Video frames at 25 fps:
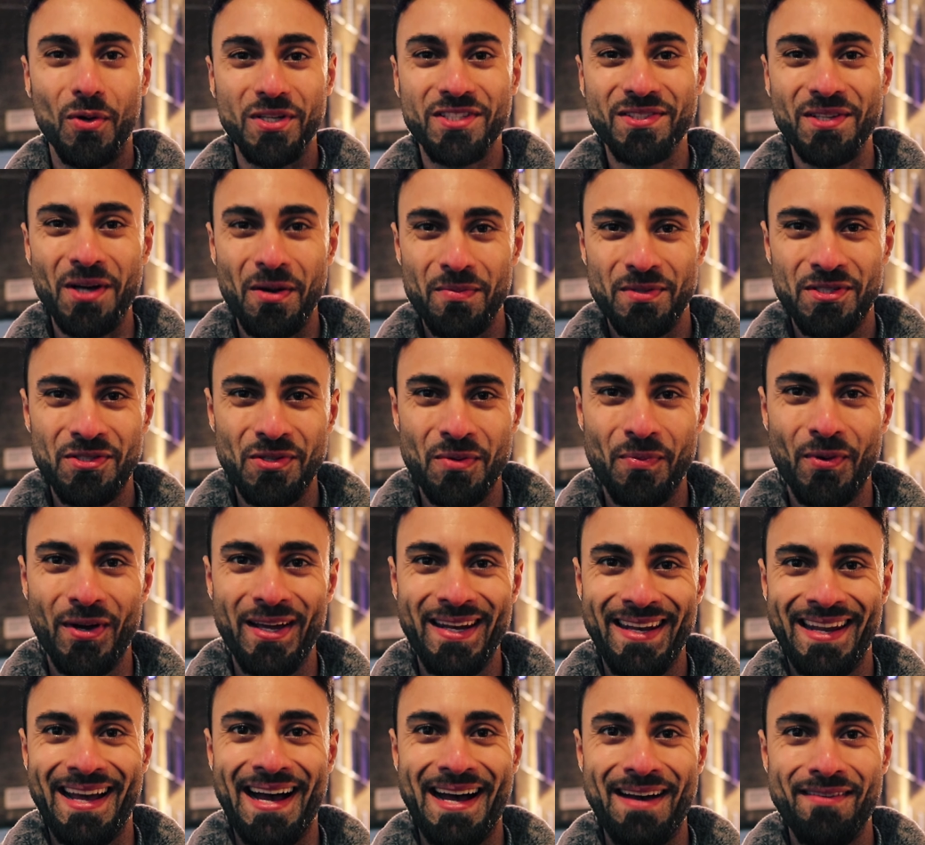What's up, it's your
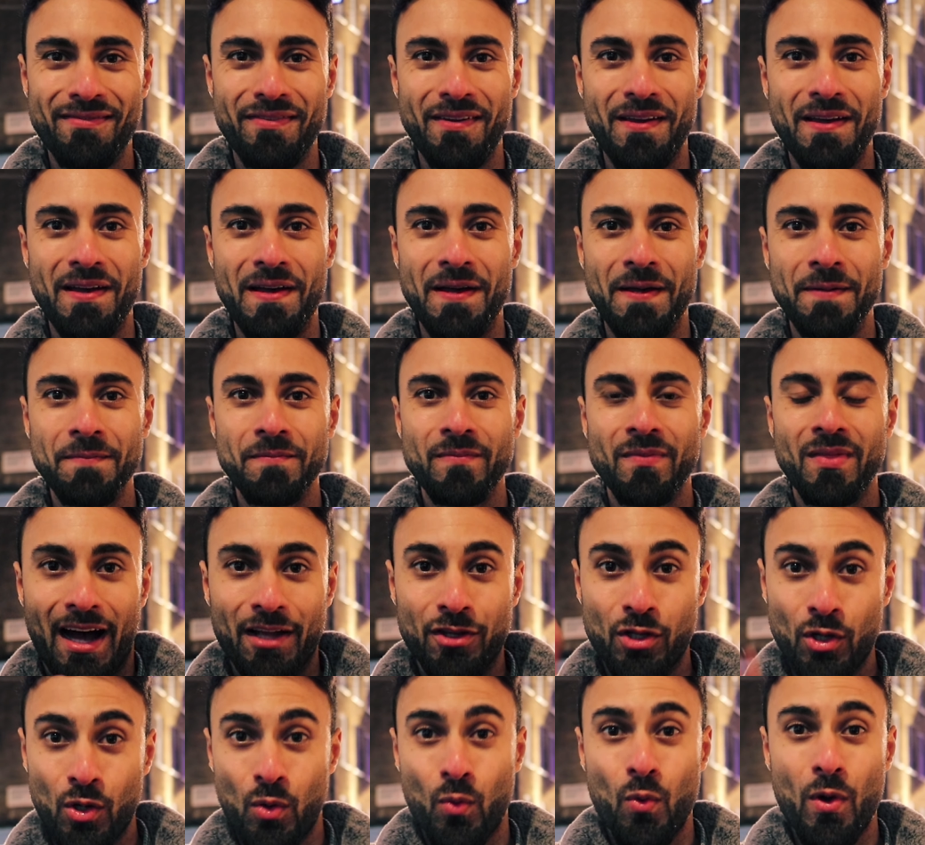boy Nav here.
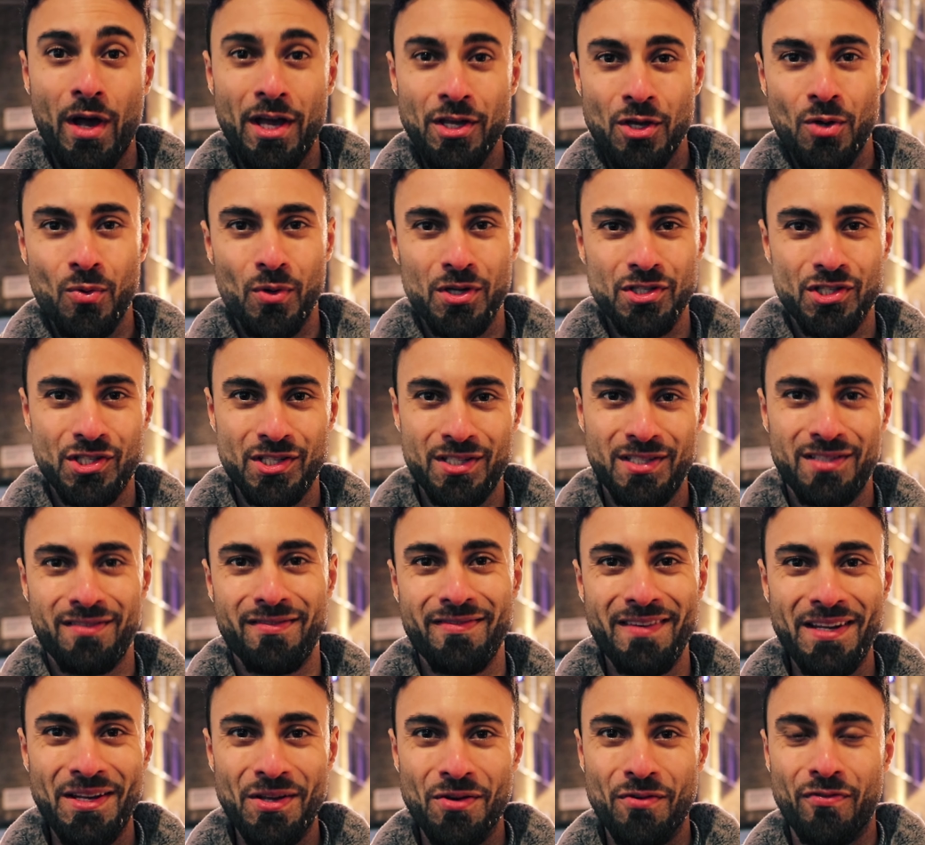I don't know where you're watching this
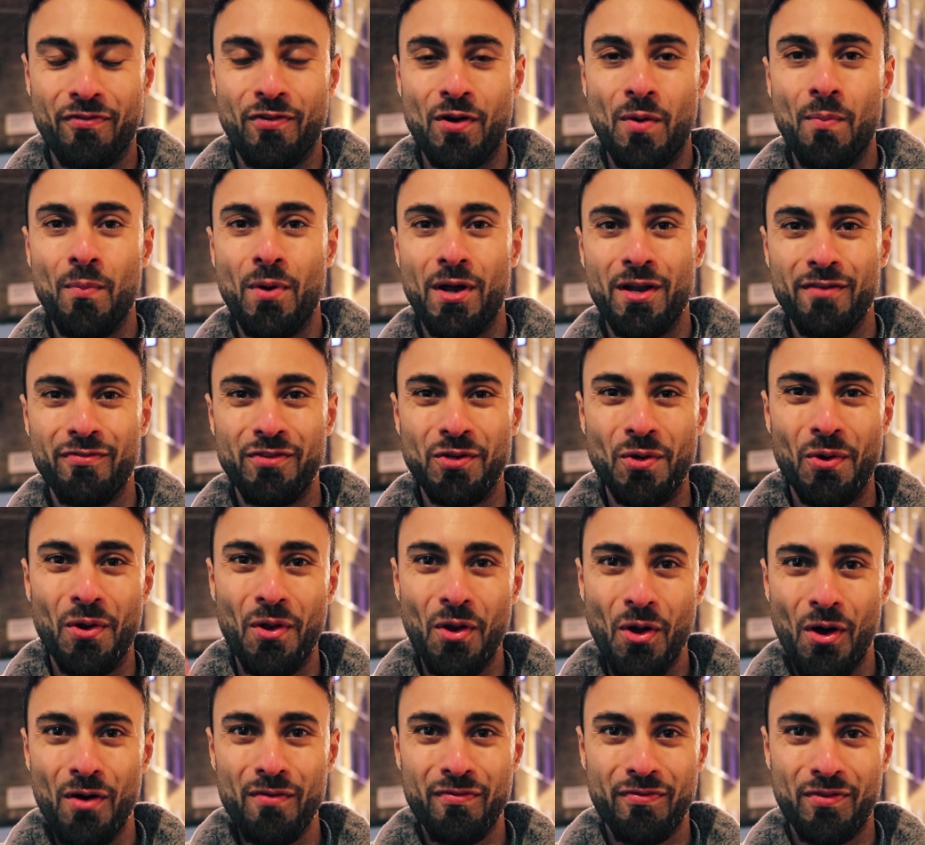video from, but if you're
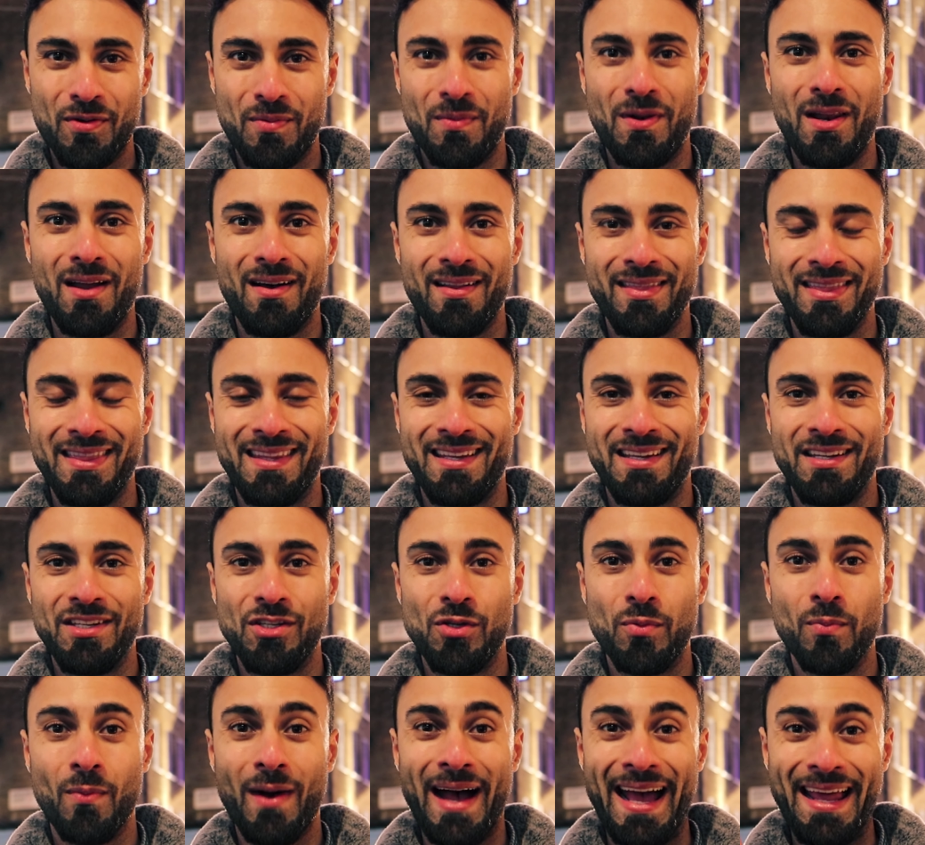not from
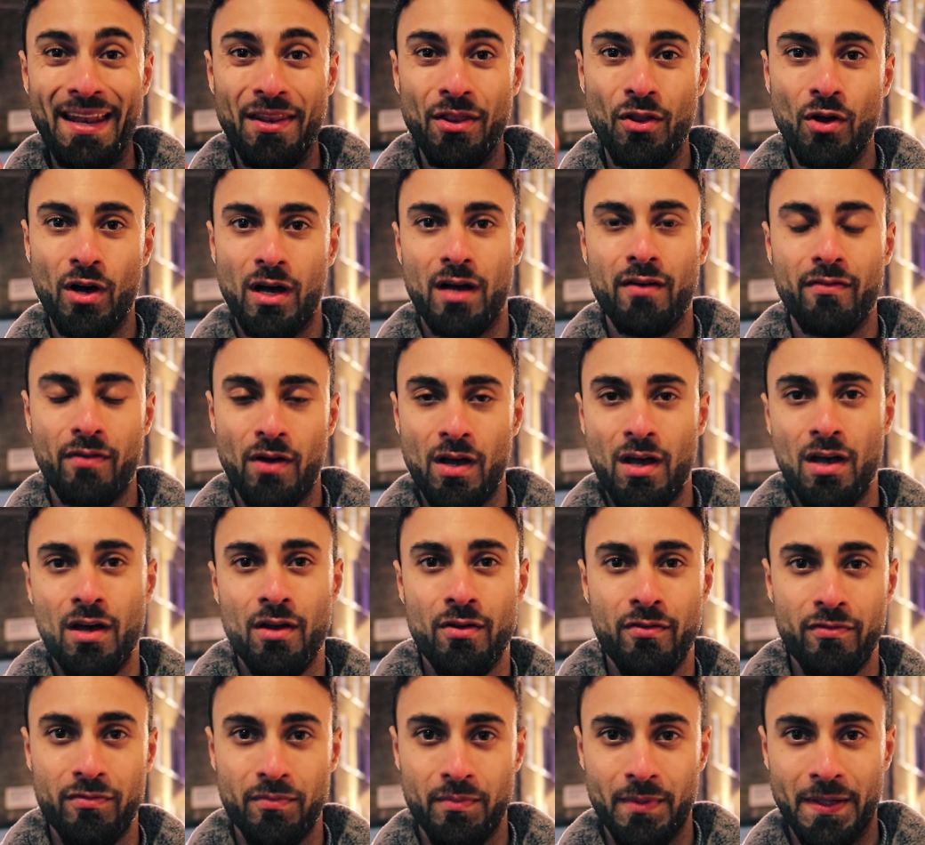London, you might not have
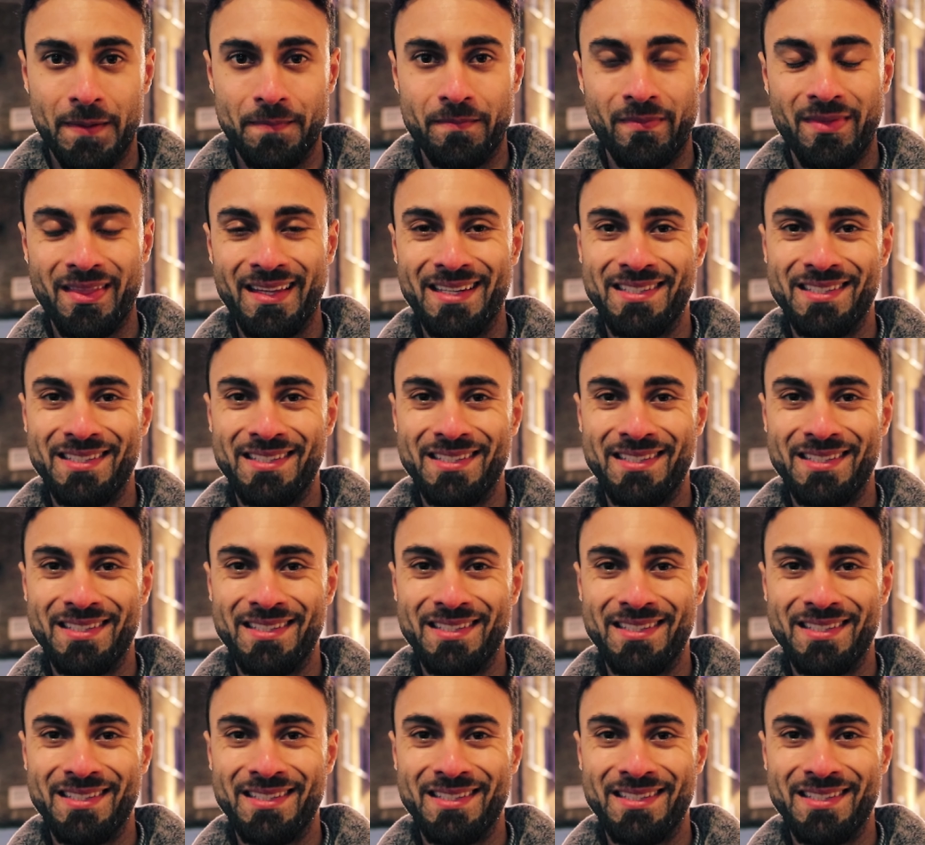heard of me.